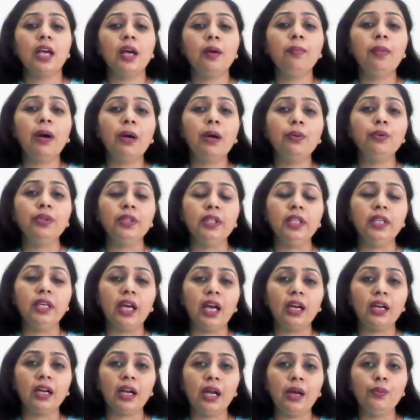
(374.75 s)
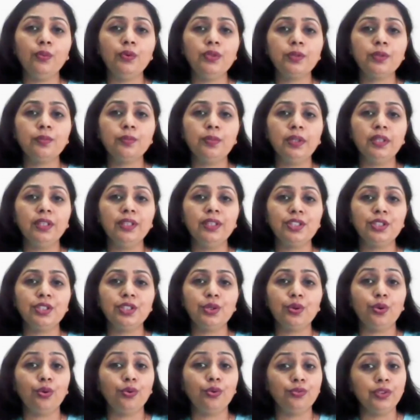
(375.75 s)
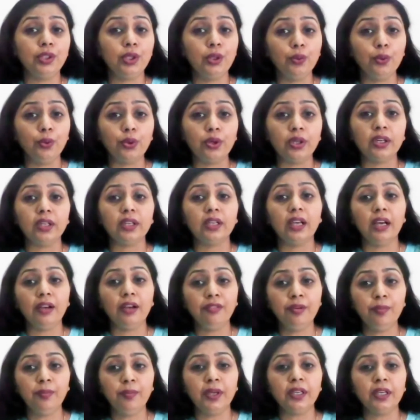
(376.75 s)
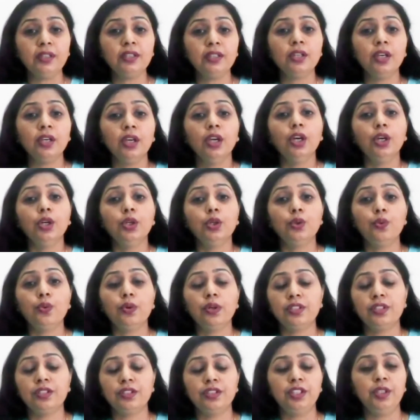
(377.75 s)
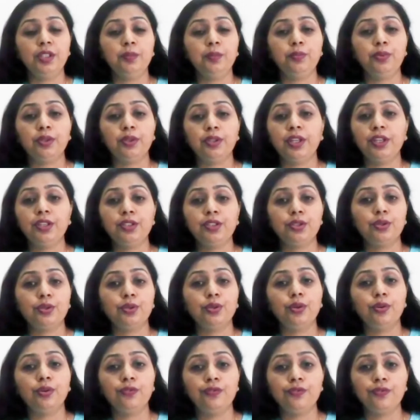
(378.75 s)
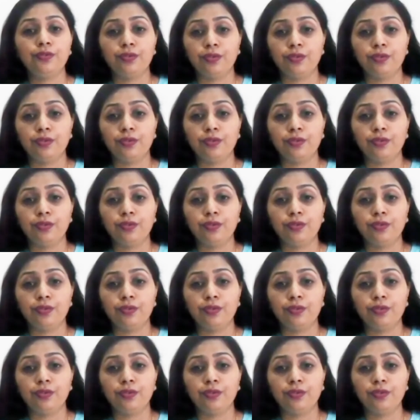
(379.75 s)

about the accountability of the local government towards the protection of